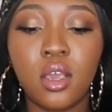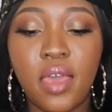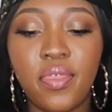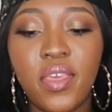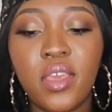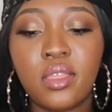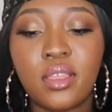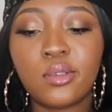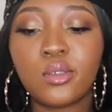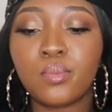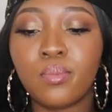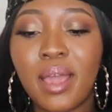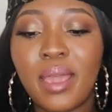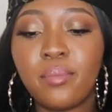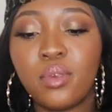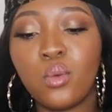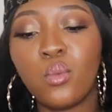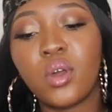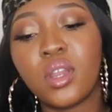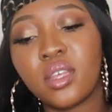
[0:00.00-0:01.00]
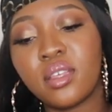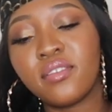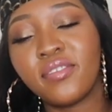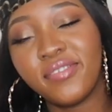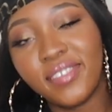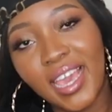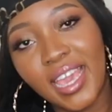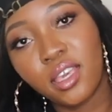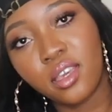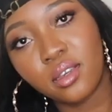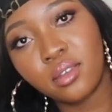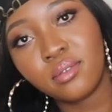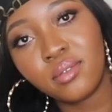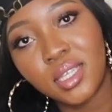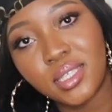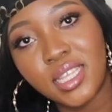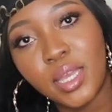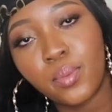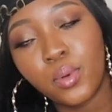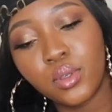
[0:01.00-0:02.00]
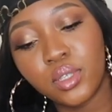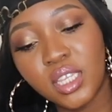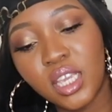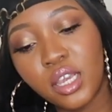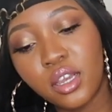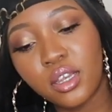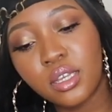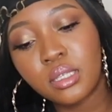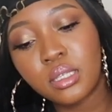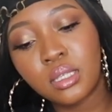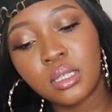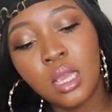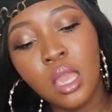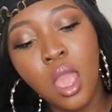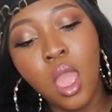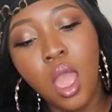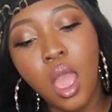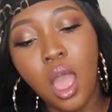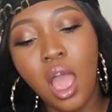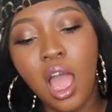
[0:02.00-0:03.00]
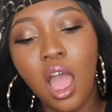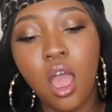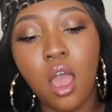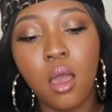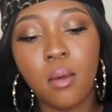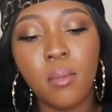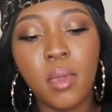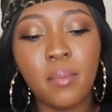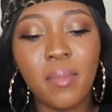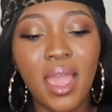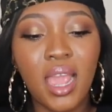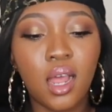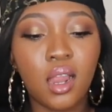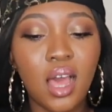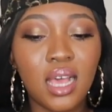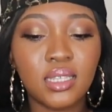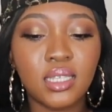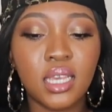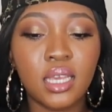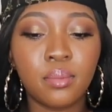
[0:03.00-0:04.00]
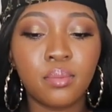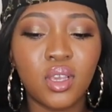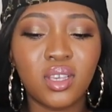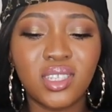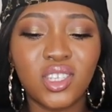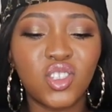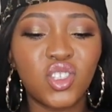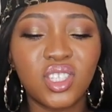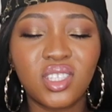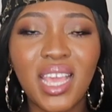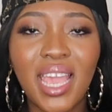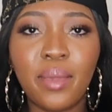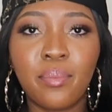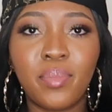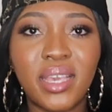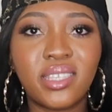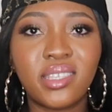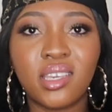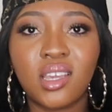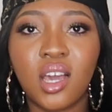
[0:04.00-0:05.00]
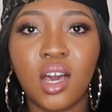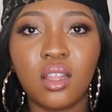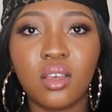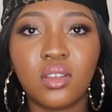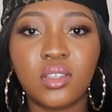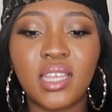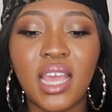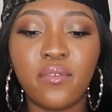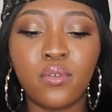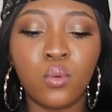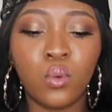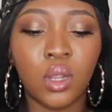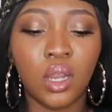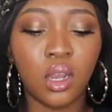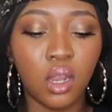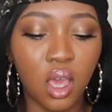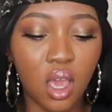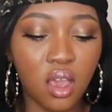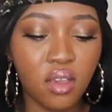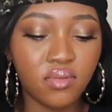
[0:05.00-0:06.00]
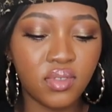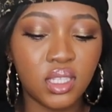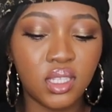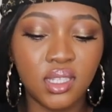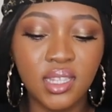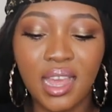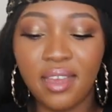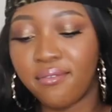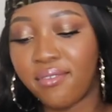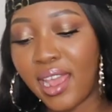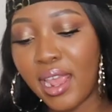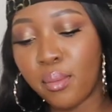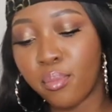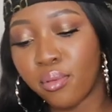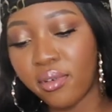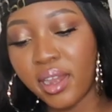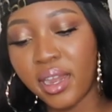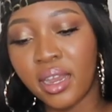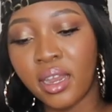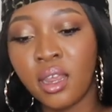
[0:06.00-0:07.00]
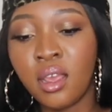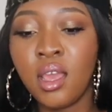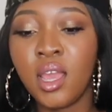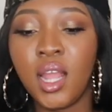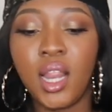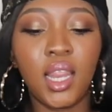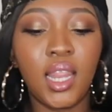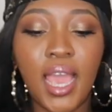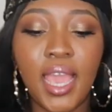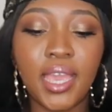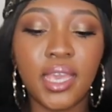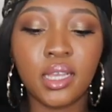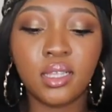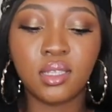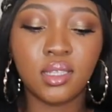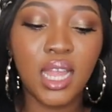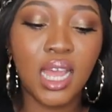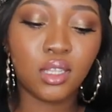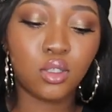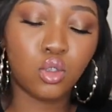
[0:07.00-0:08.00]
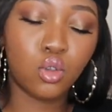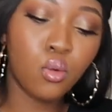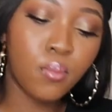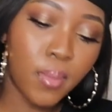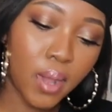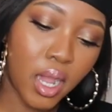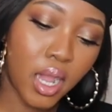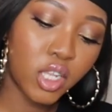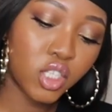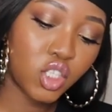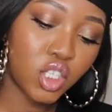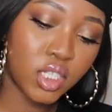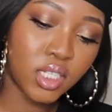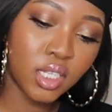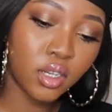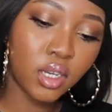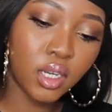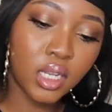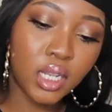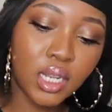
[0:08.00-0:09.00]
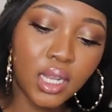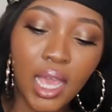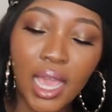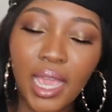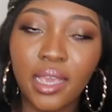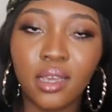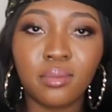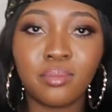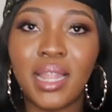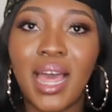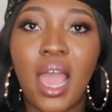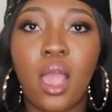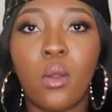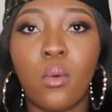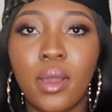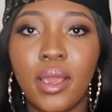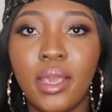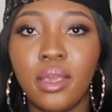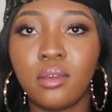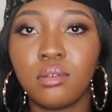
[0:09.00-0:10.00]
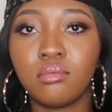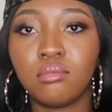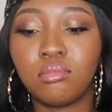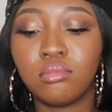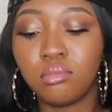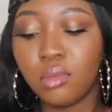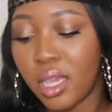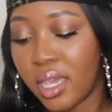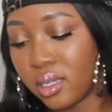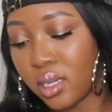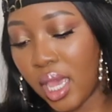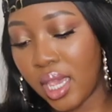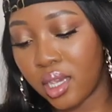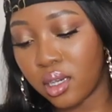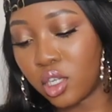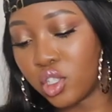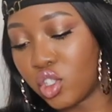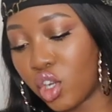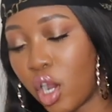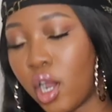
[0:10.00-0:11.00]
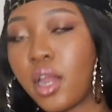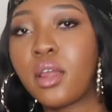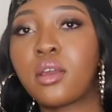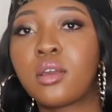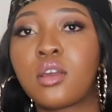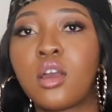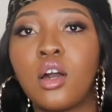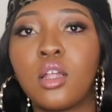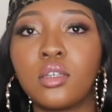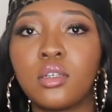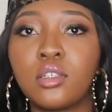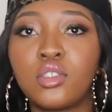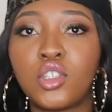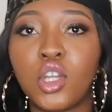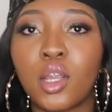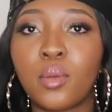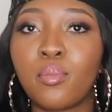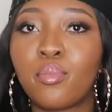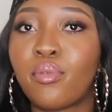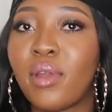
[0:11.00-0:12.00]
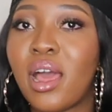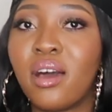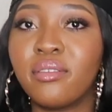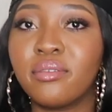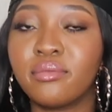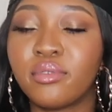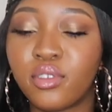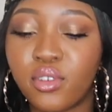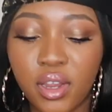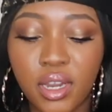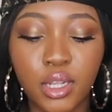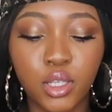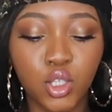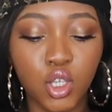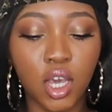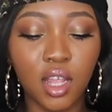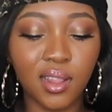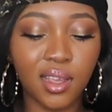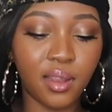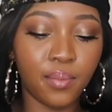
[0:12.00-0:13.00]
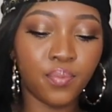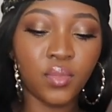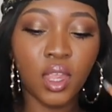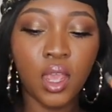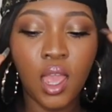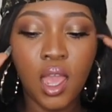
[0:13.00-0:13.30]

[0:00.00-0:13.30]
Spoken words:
I think this might be one of like the staple sneakers in my closet because it's just like basic colors that everyone loves. It's not vibrant, like it's not too much. It's literally like black, white, and like a dark color, dark brown, greenish color.